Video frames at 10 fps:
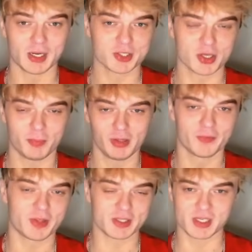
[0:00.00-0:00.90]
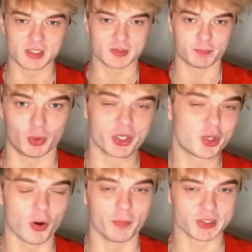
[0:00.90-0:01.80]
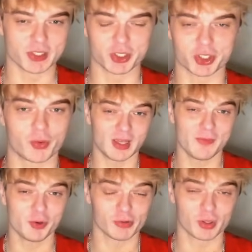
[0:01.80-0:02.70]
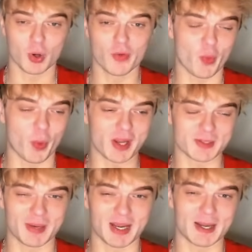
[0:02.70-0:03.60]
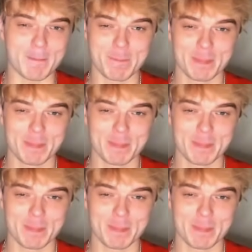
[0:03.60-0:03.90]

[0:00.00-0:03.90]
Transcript: example of this is body composition. If you're an overweight man,